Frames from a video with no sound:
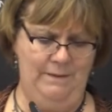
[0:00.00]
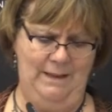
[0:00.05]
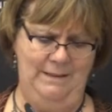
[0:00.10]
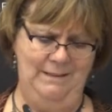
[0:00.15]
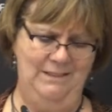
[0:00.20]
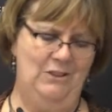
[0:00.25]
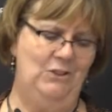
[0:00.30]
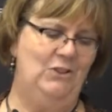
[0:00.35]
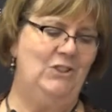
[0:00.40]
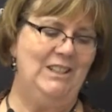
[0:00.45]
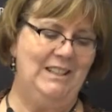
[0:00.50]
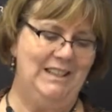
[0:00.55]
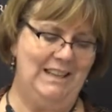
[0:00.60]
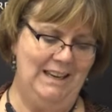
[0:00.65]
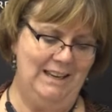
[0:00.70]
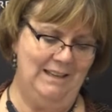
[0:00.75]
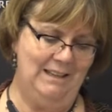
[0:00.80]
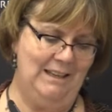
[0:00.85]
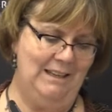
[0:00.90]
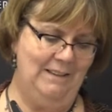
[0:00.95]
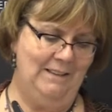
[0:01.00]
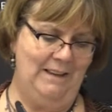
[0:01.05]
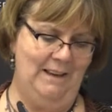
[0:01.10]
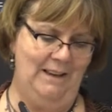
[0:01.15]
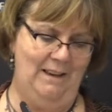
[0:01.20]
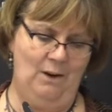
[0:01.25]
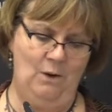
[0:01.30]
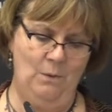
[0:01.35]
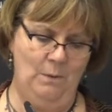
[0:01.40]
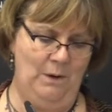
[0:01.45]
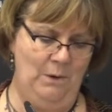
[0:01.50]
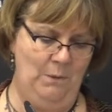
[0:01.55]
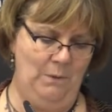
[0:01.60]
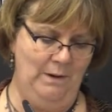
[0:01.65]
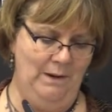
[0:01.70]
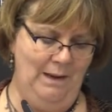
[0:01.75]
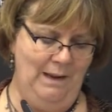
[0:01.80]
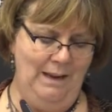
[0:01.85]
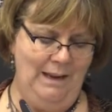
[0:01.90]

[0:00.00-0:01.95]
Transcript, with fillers: understanding that, quote,